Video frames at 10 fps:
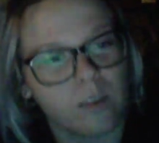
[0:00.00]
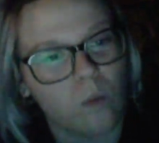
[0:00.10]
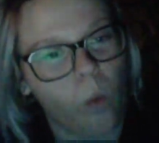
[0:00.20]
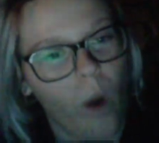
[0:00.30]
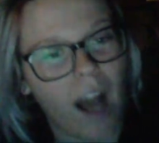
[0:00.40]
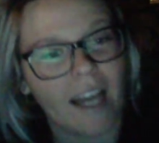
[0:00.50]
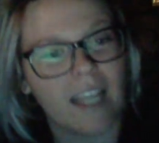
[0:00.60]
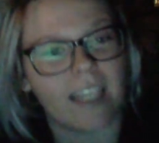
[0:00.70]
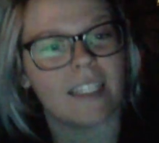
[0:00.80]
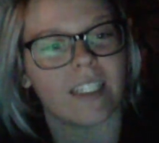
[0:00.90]

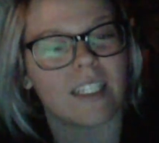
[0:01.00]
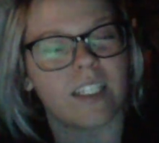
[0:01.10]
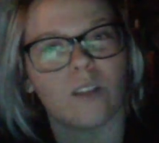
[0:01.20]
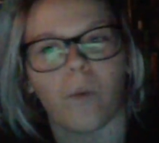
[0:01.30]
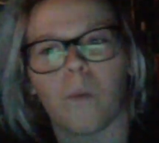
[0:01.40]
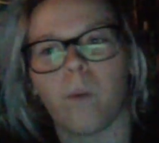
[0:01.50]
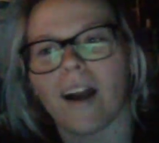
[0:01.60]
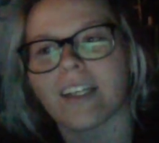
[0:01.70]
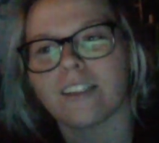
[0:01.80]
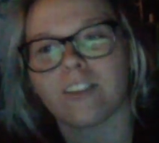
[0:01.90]
Why?
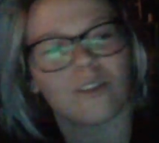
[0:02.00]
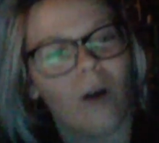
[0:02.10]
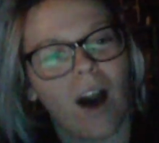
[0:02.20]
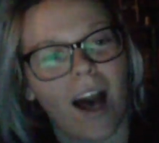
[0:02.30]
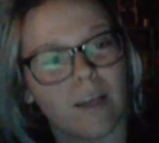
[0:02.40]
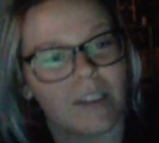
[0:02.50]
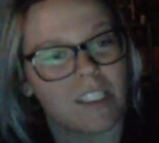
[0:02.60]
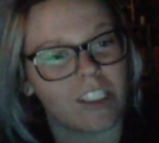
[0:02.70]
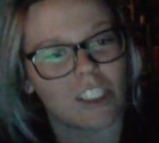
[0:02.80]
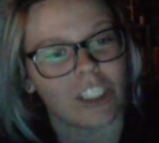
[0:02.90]
Why are you so
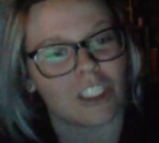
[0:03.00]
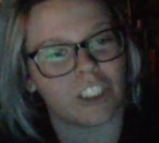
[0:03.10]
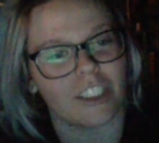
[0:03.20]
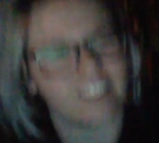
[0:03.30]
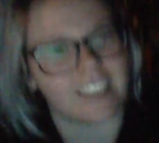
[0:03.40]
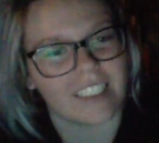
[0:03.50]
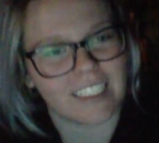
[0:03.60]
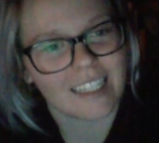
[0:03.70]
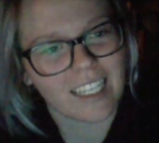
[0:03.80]
high-pitched and girly?